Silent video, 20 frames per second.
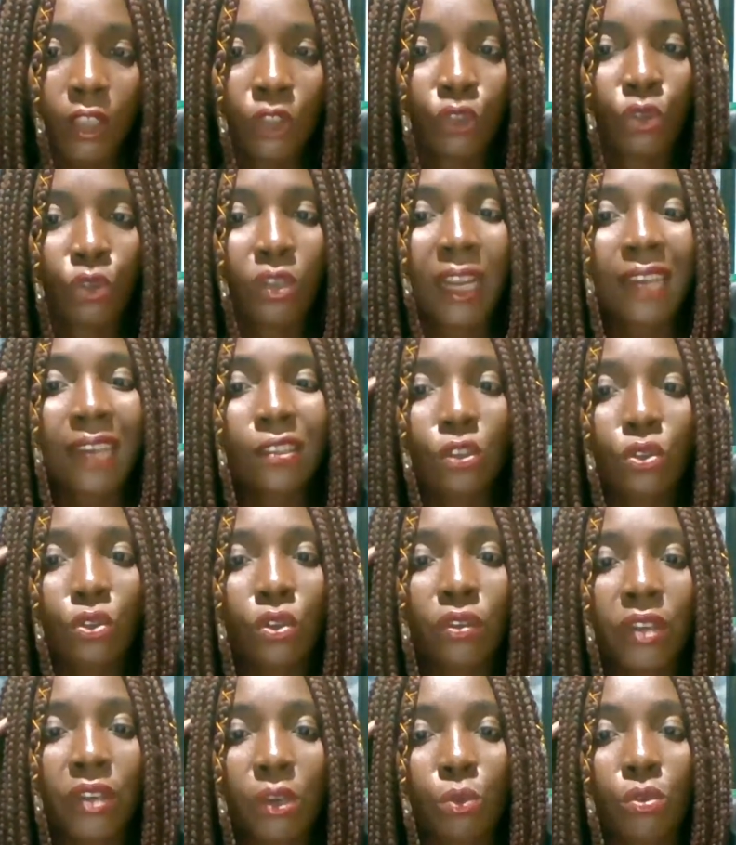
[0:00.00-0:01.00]
So that
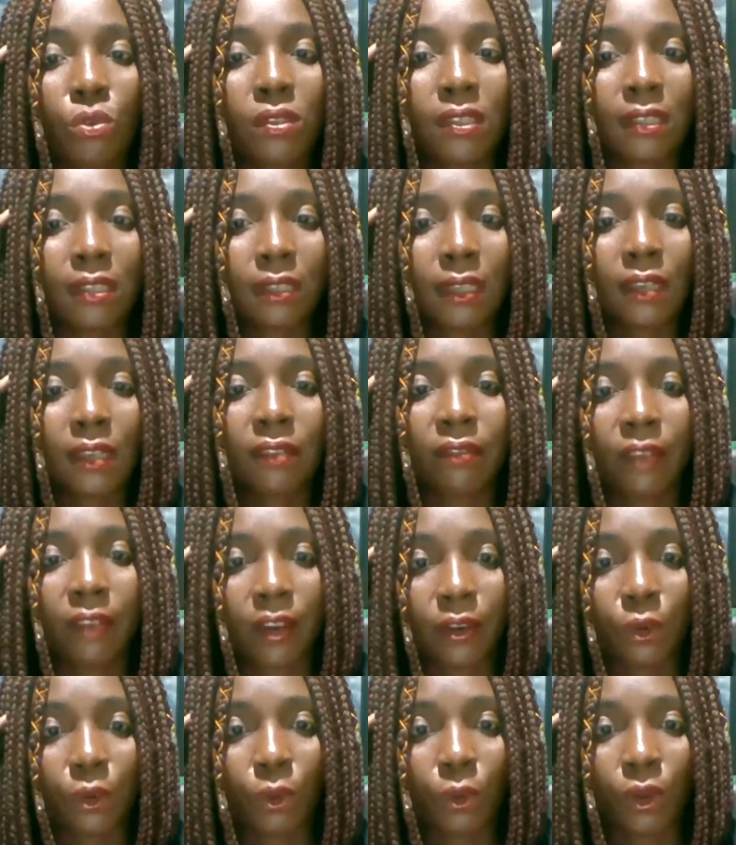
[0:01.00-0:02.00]
story will stick
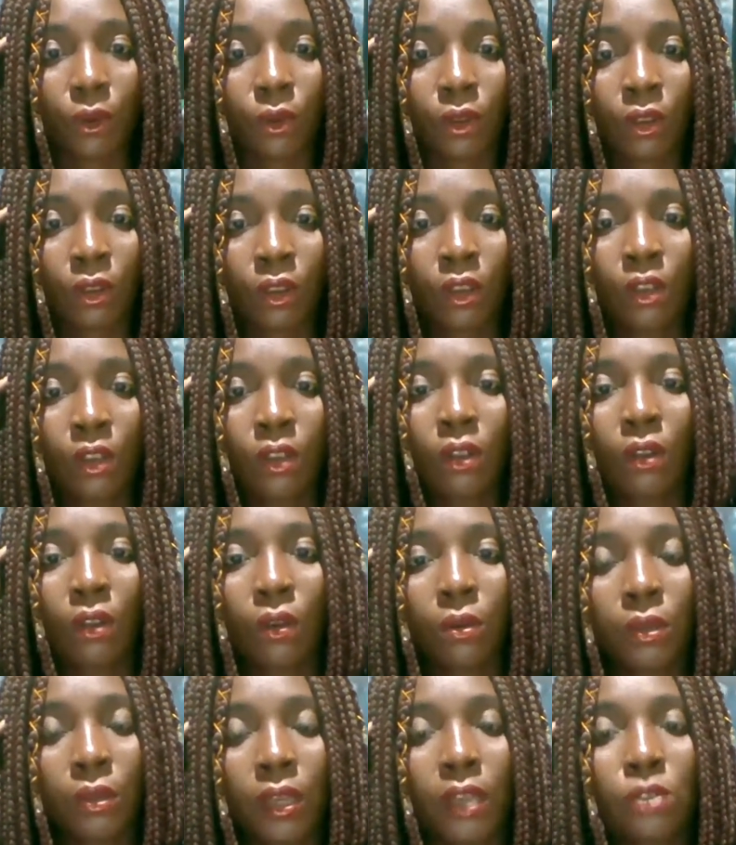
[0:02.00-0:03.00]
very well.
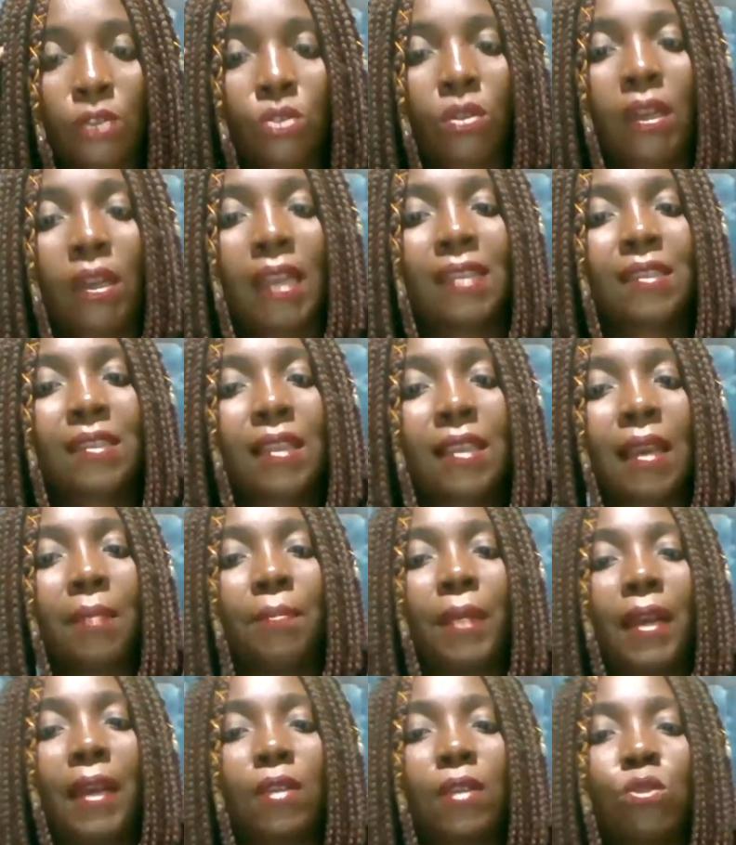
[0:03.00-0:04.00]
Okay, so let's
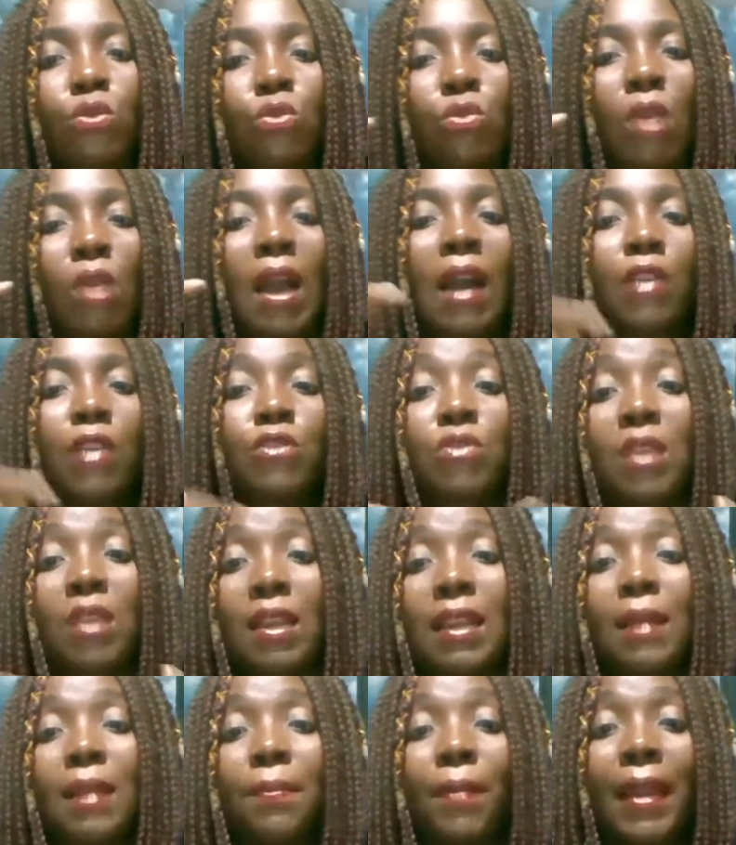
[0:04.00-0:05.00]
get back to how you
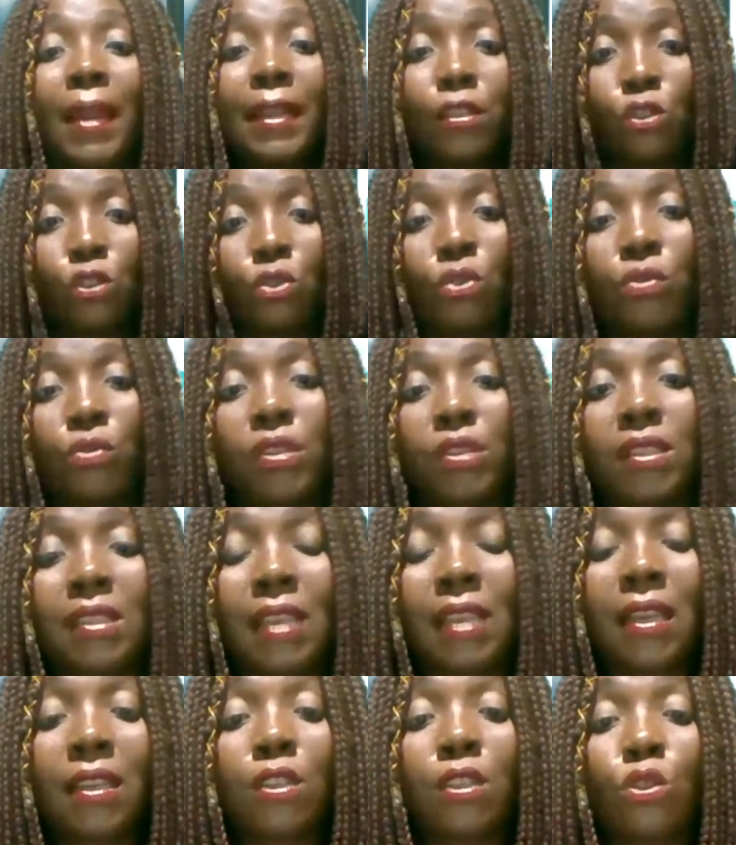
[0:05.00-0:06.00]
can apply
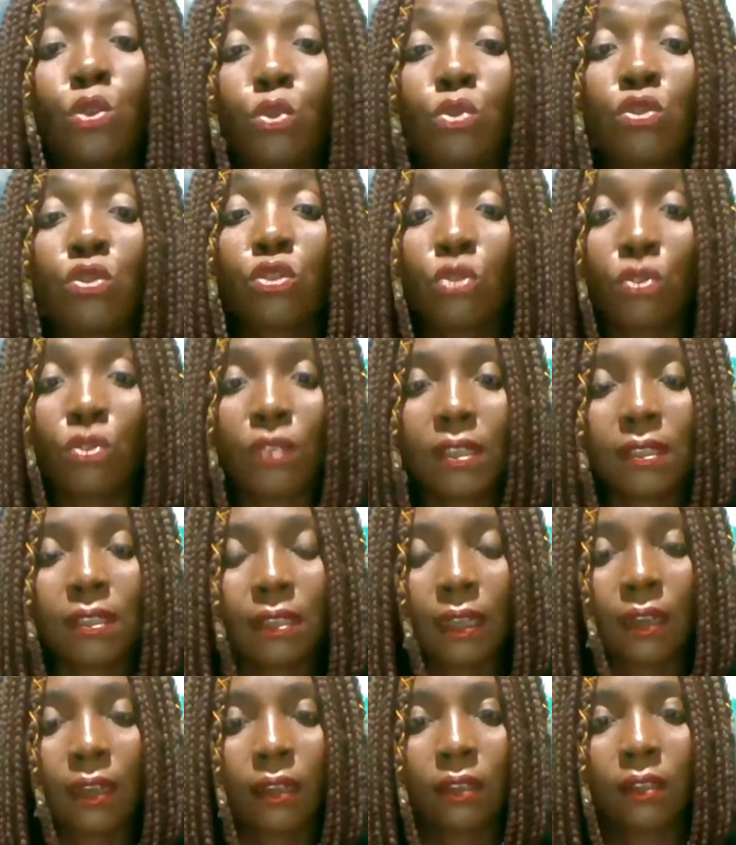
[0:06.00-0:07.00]
storytelling to story
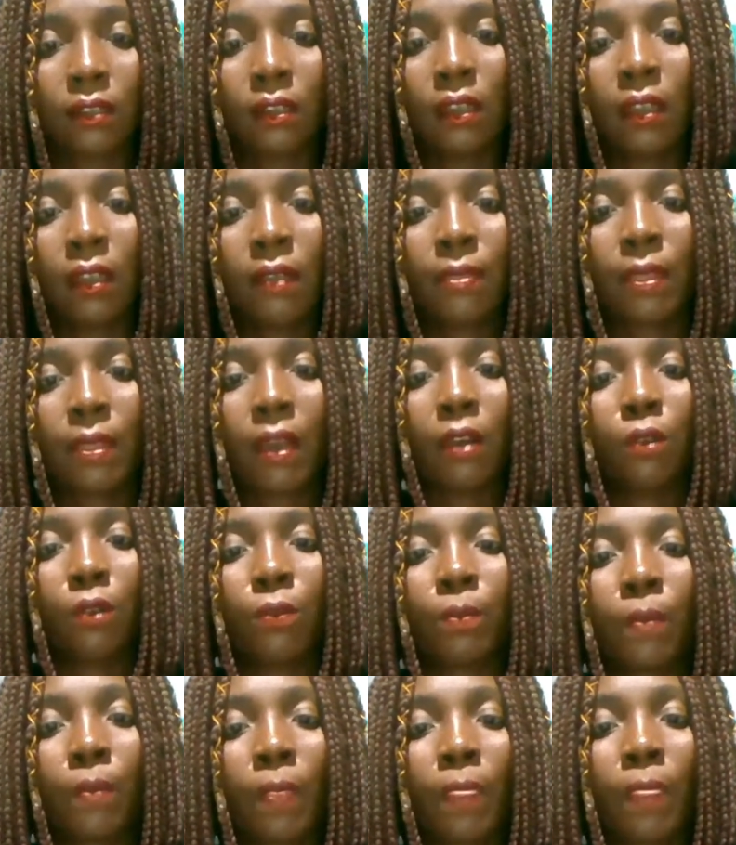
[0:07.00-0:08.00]
selling.
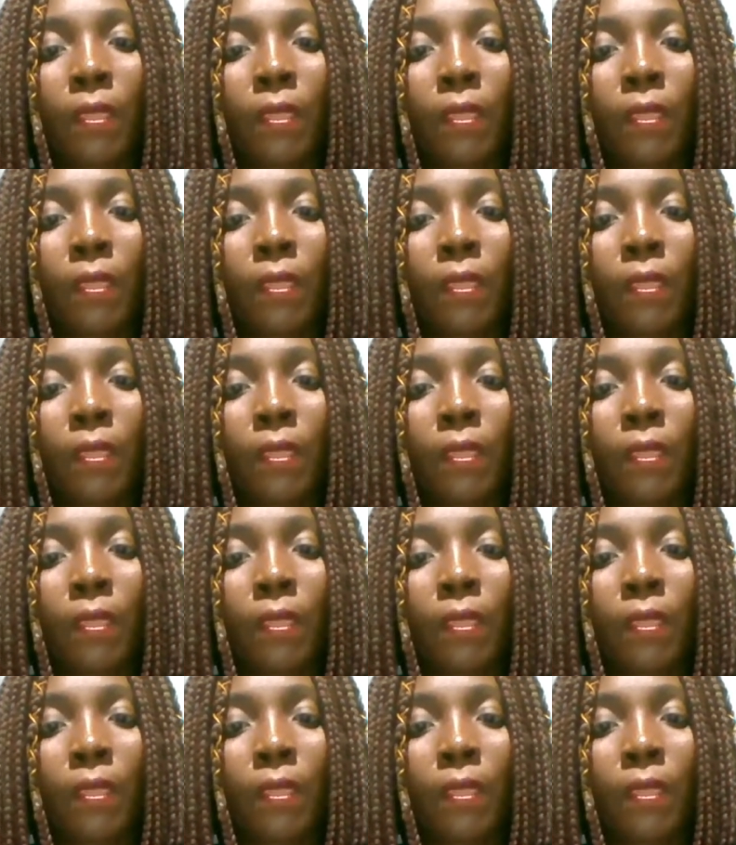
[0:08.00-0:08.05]
Now,